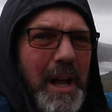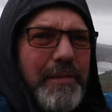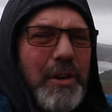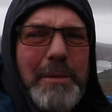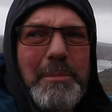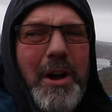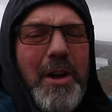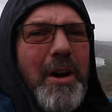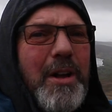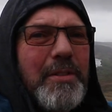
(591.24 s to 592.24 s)
I've got my
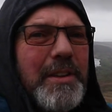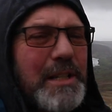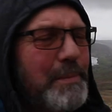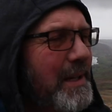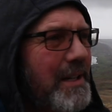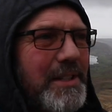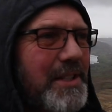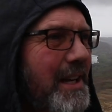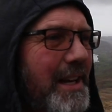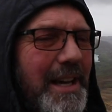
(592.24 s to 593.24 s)
eye on this
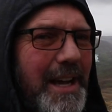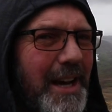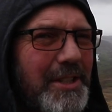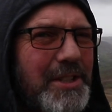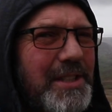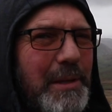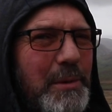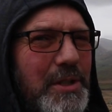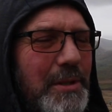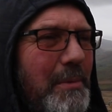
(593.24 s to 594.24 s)
because I just think
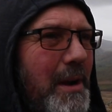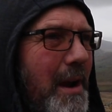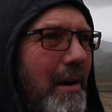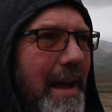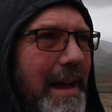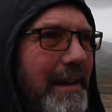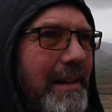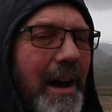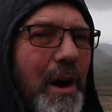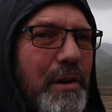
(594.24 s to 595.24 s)
with some light
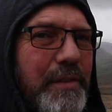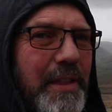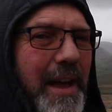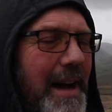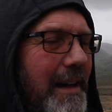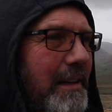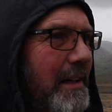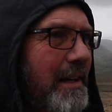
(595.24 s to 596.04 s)
over there,